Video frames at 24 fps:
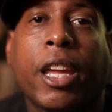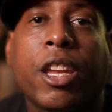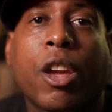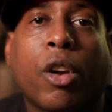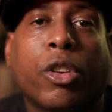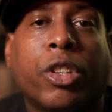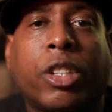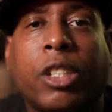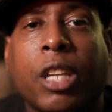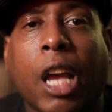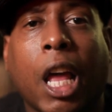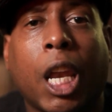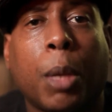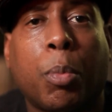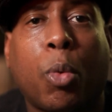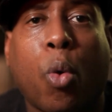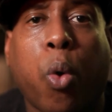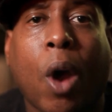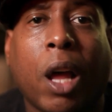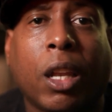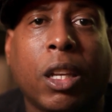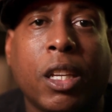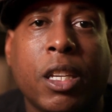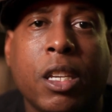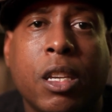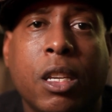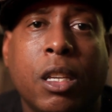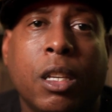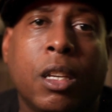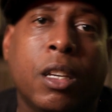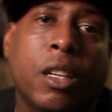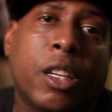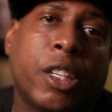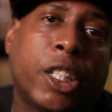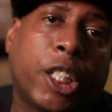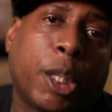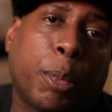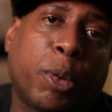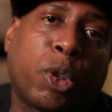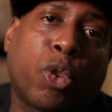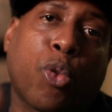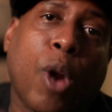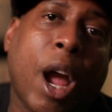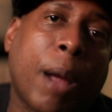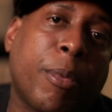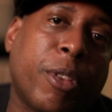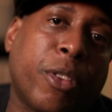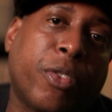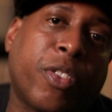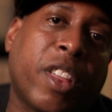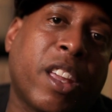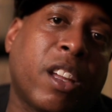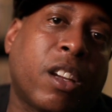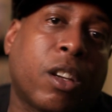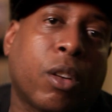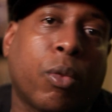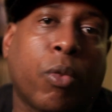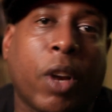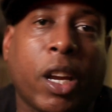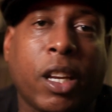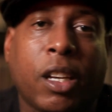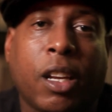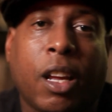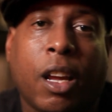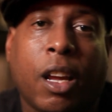Hey, yo, it's Talib Kweli. Subscribe to THNKR right